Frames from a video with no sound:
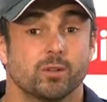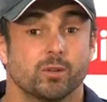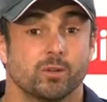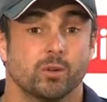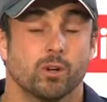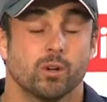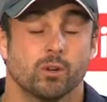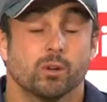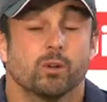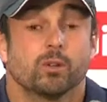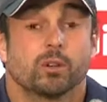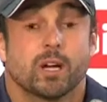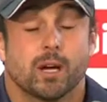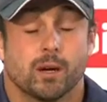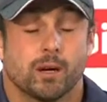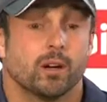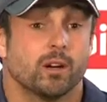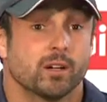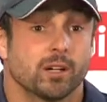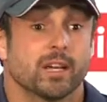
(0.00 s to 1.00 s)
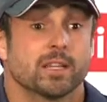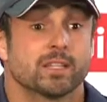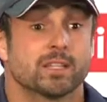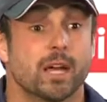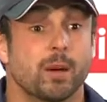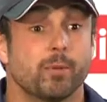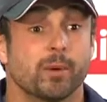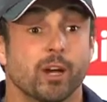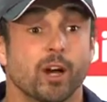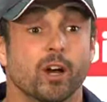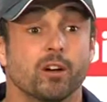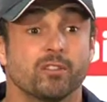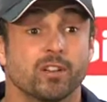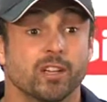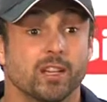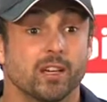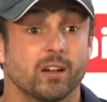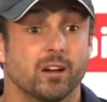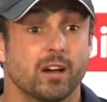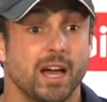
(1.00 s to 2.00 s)
well, I guess coming over
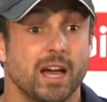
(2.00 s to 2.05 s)
here,